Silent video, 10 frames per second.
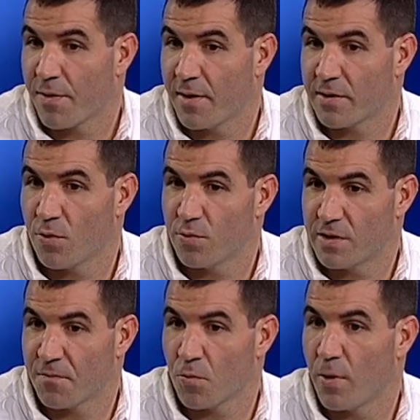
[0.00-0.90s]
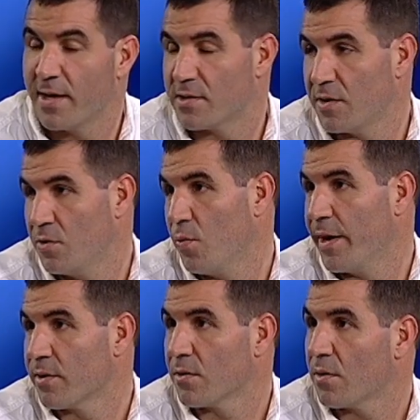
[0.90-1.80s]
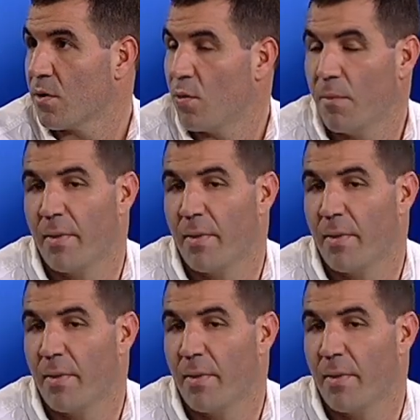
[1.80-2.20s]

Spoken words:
I think the different ways that you win are what